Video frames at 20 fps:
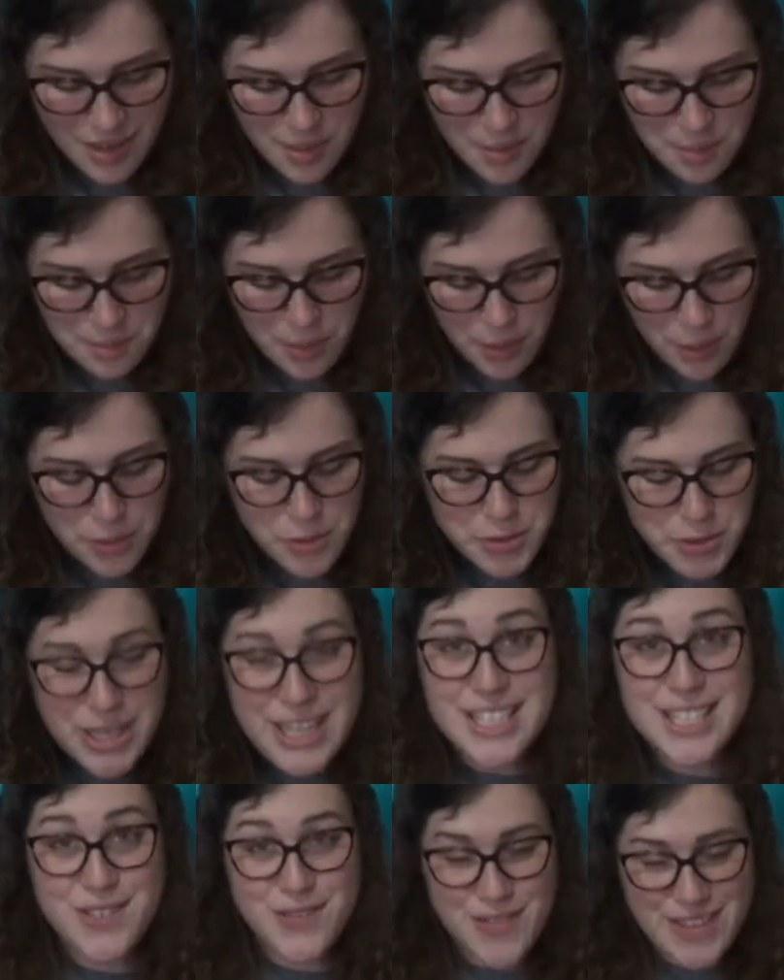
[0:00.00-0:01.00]
Both
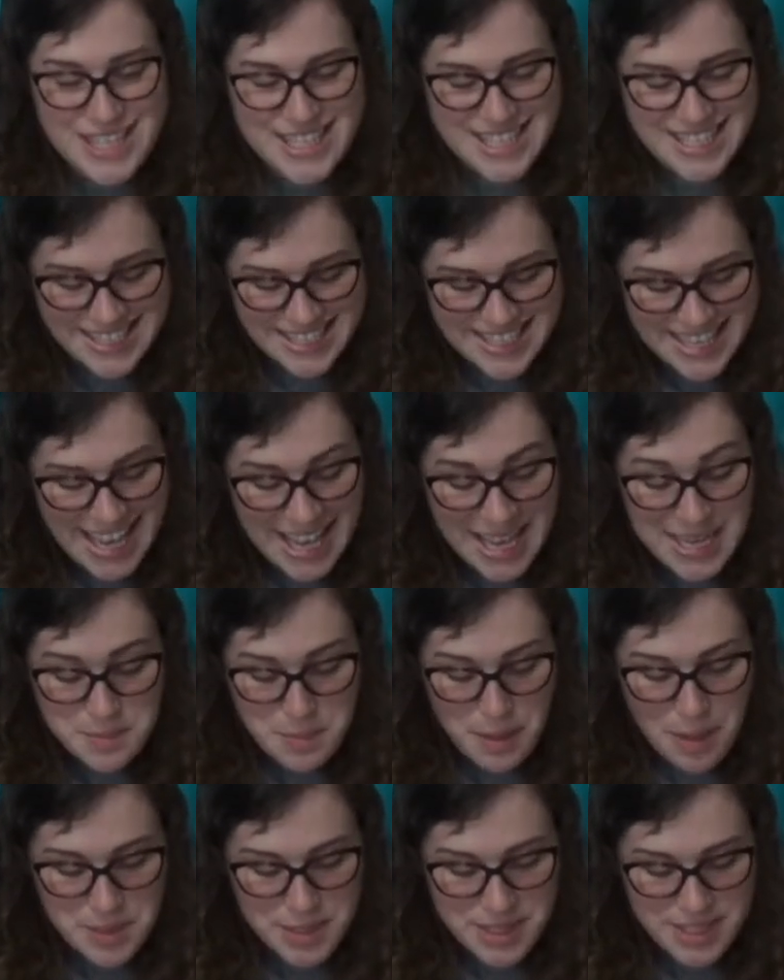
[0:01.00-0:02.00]
drinks fizzed and
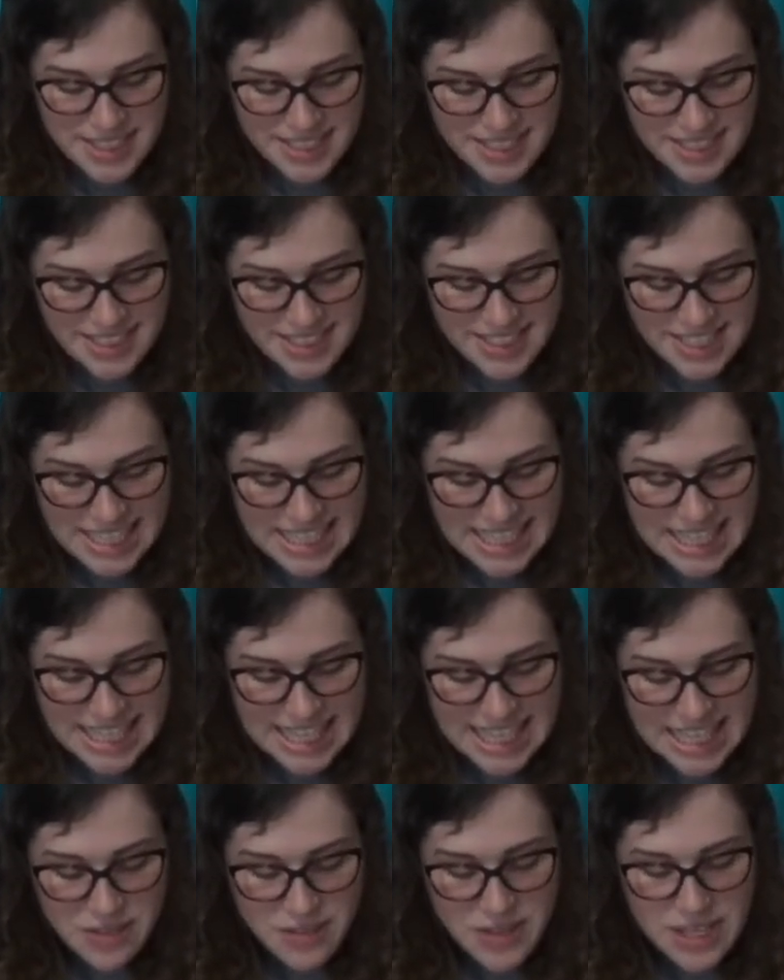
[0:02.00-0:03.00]
bubbled.
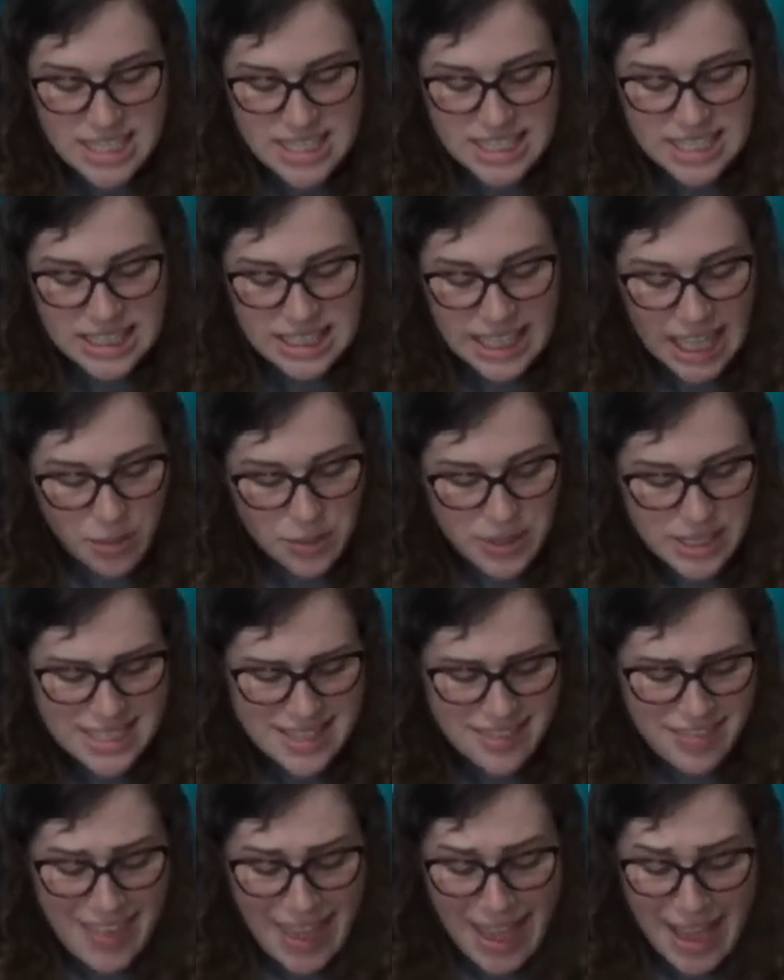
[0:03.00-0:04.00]
Even his clout
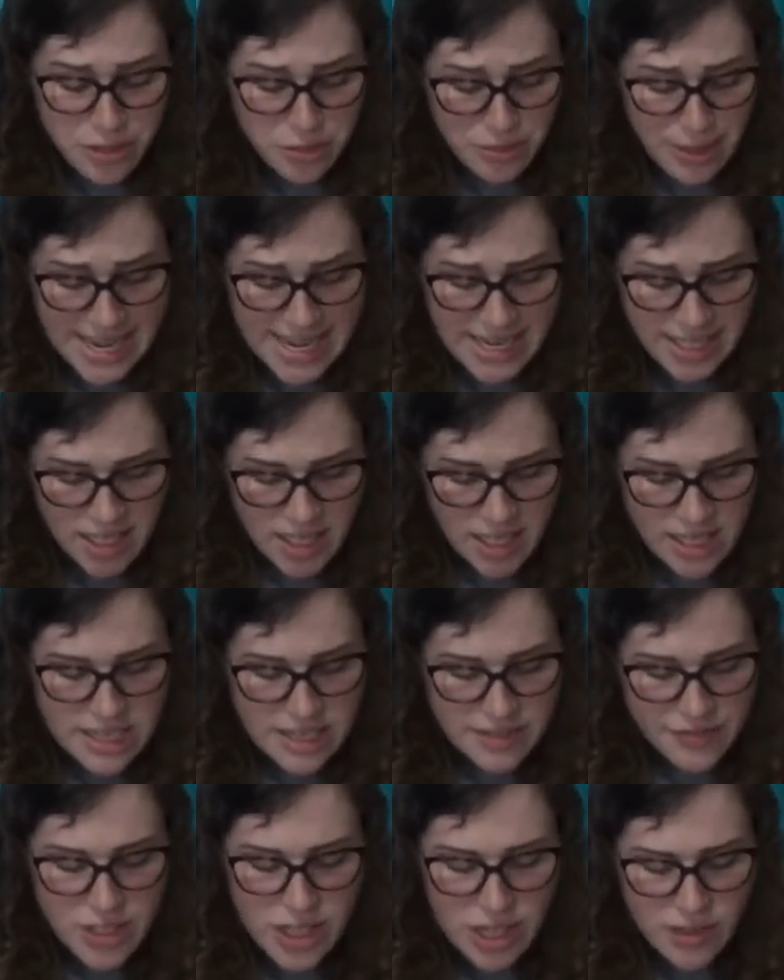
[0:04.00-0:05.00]
isn't that great.
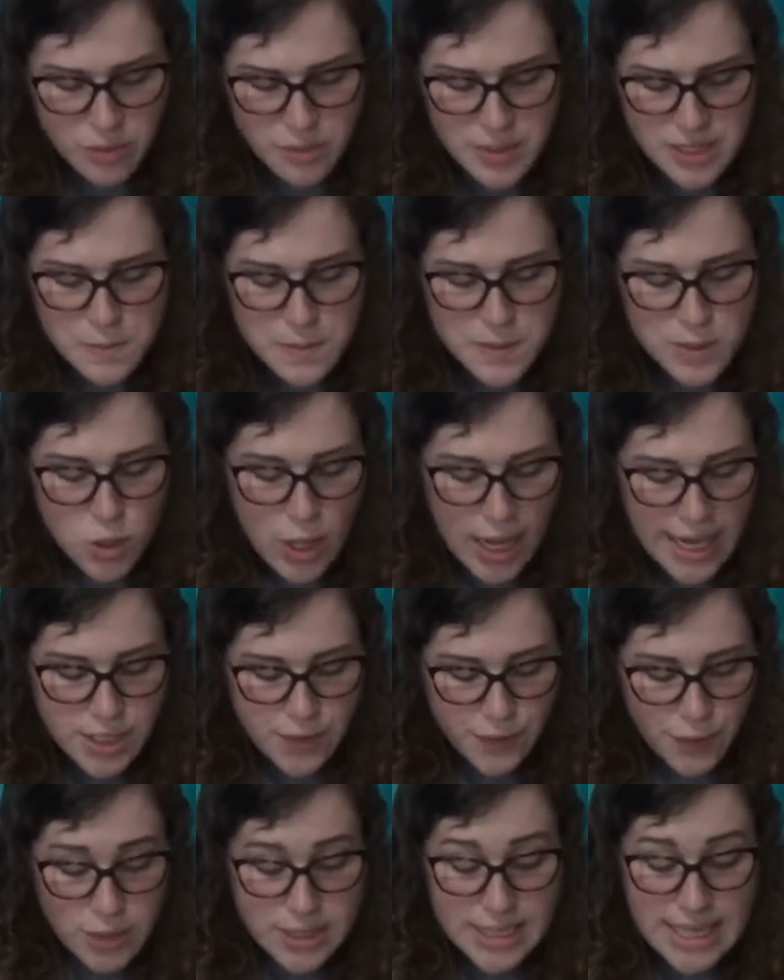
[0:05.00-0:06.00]
The government's been trying to
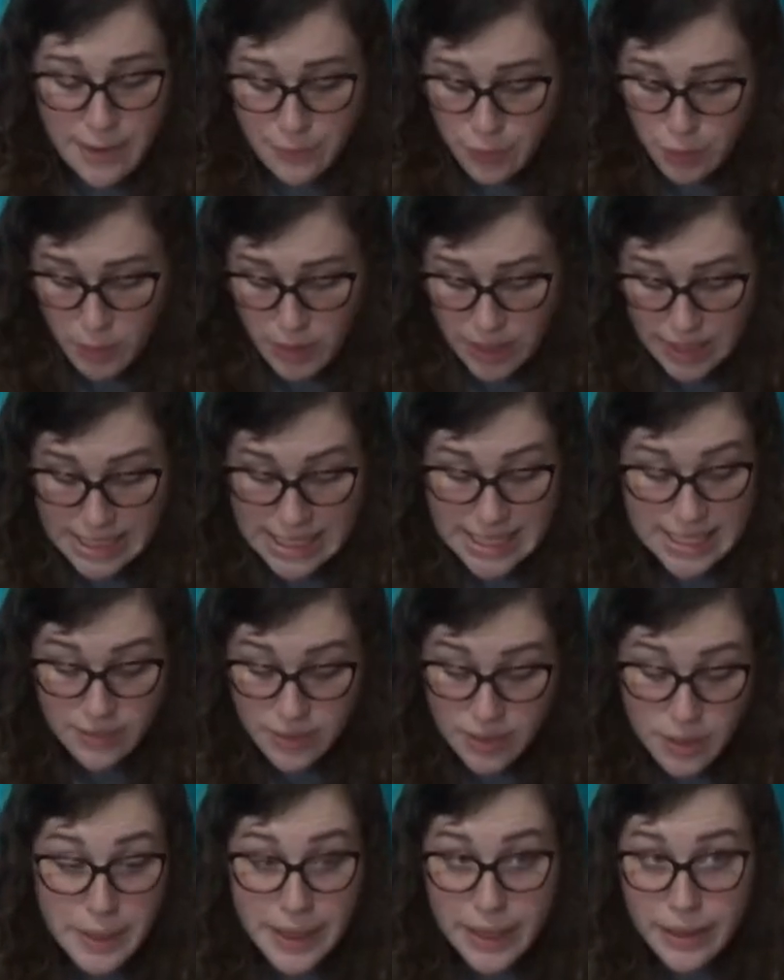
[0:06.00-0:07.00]
force everyone, even
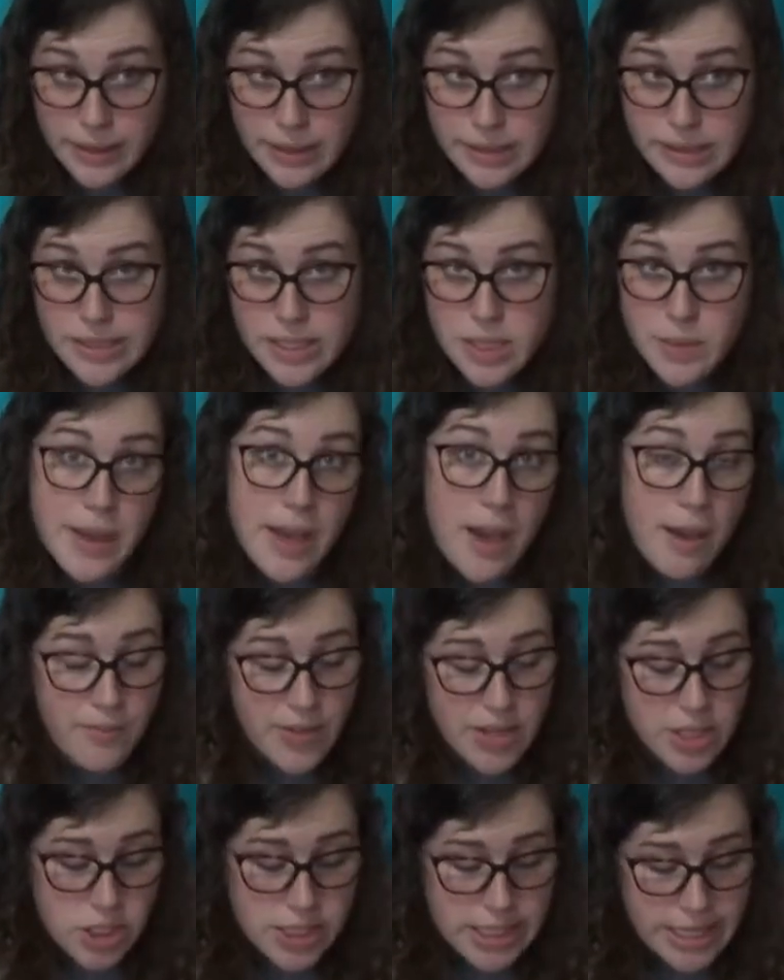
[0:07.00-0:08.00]
the barons, to become
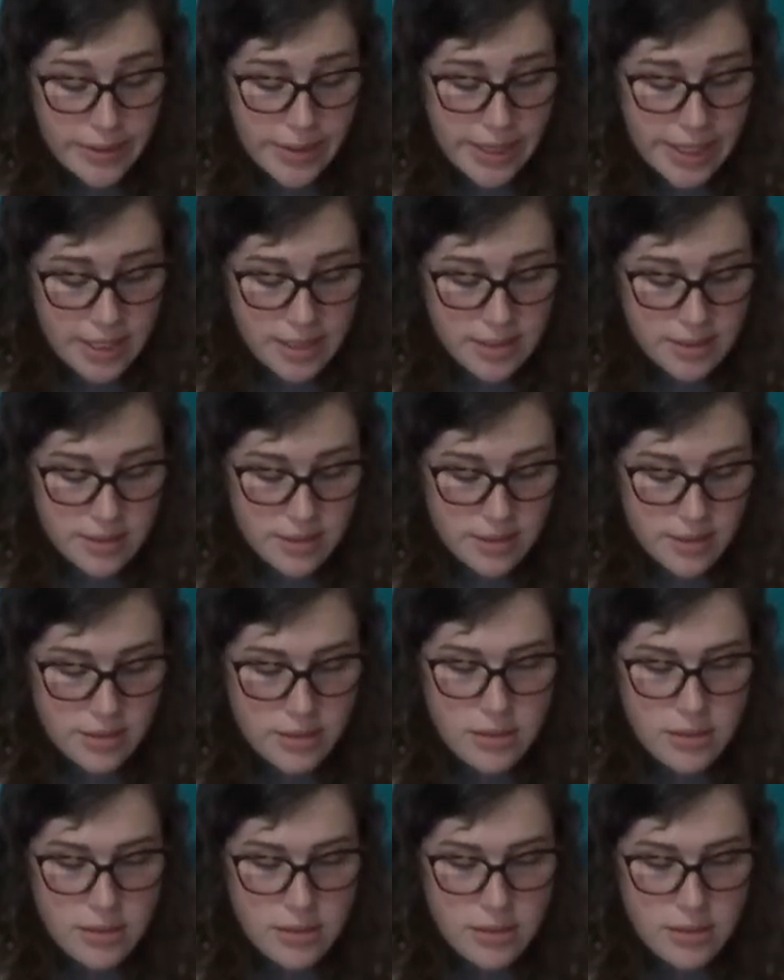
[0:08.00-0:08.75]
vegetarians.